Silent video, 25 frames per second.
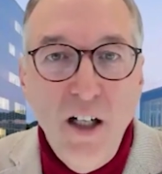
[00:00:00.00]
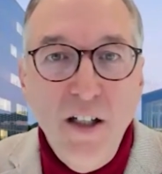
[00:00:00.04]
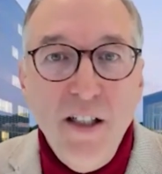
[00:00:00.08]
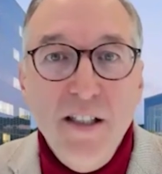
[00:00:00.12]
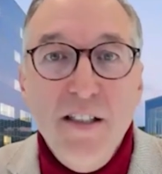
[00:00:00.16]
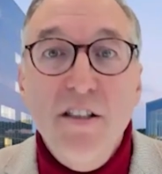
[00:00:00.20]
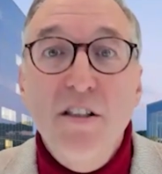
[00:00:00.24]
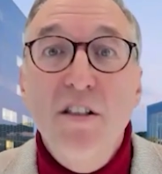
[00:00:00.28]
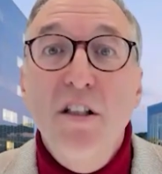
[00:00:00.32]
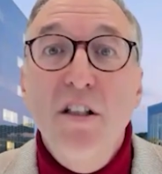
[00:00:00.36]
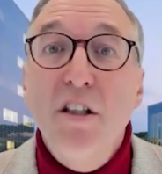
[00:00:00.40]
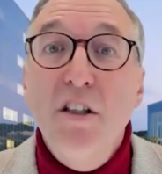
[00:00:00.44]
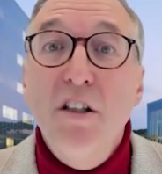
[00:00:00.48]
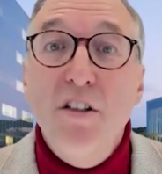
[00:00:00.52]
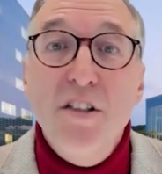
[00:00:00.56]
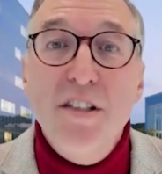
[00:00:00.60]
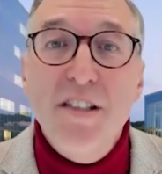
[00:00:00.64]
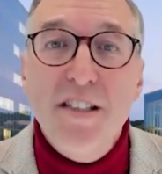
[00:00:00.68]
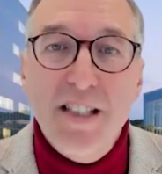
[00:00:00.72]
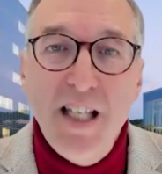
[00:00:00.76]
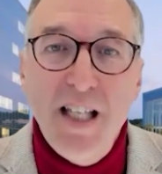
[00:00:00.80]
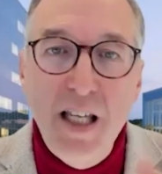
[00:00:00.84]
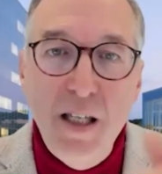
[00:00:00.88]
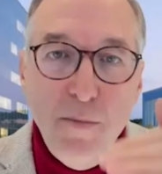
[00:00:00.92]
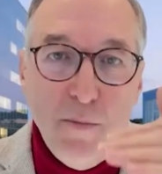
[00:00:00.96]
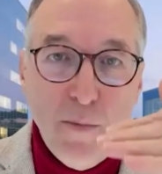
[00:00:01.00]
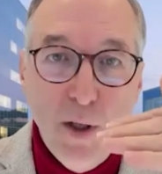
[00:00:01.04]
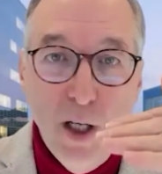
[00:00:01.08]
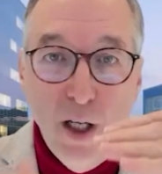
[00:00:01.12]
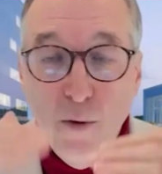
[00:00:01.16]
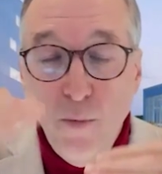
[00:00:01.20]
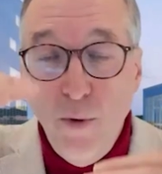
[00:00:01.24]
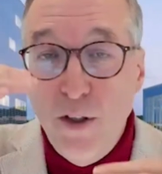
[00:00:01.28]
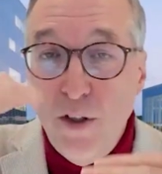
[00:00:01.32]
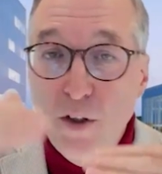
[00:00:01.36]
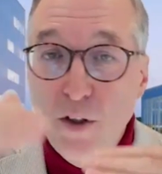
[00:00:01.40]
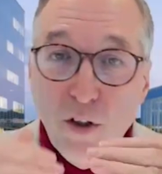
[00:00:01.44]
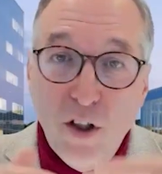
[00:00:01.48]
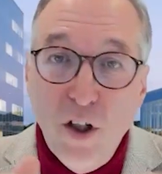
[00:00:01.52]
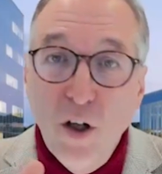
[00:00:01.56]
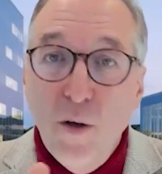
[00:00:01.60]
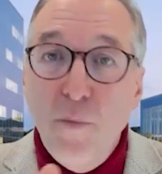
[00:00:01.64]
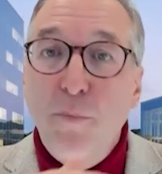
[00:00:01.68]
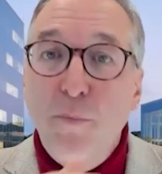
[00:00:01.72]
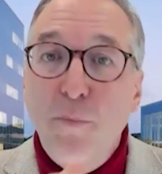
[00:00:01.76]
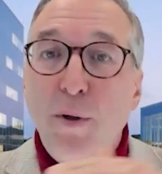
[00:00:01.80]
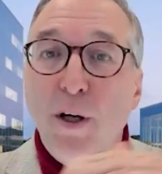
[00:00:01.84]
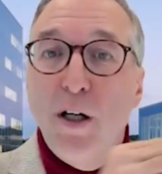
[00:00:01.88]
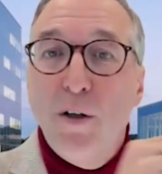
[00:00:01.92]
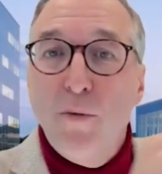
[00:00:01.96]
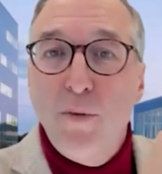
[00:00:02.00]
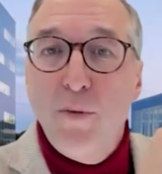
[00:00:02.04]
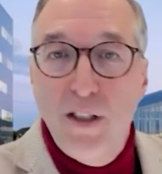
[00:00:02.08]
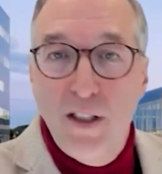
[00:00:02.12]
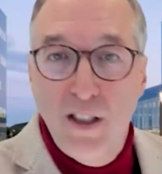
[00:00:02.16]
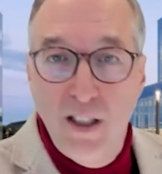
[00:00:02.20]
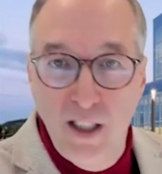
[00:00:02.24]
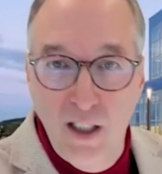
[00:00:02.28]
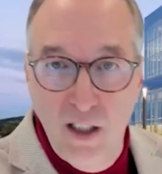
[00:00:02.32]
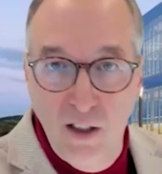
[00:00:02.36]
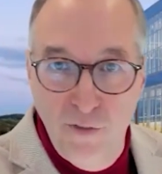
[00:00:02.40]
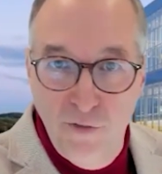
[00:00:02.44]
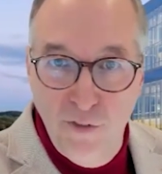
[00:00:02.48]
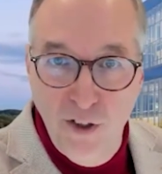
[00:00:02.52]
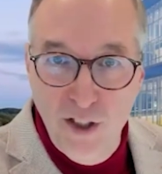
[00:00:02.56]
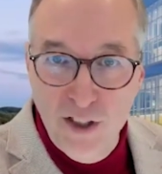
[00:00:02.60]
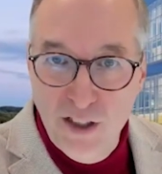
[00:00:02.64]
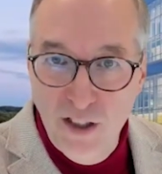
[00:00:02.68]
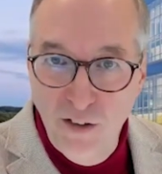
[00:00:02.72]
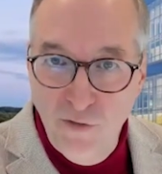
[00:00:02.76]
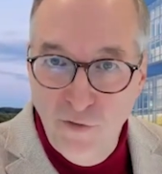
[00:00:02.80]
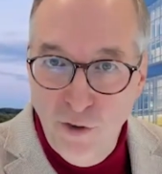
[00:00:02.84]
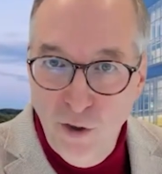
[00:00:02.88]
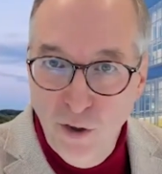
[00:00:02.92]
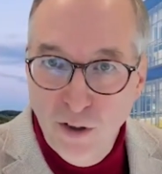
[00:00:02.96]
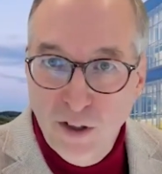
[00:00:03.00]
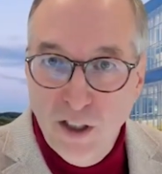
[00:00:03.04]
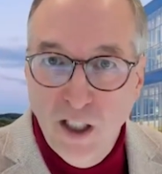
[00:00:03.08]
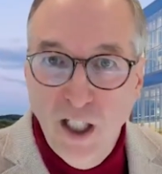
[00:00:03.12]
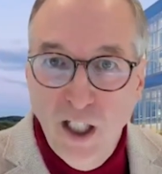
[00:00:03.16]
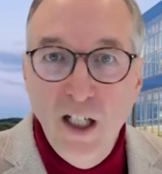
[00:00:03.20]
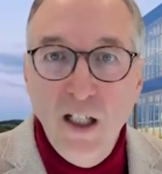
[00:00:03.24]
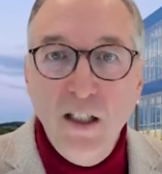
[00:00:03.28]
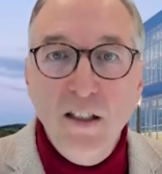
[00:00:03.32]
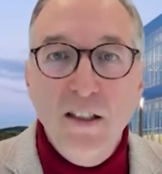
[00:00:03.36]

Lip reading: is not the same when you compare with a fossil fuel car.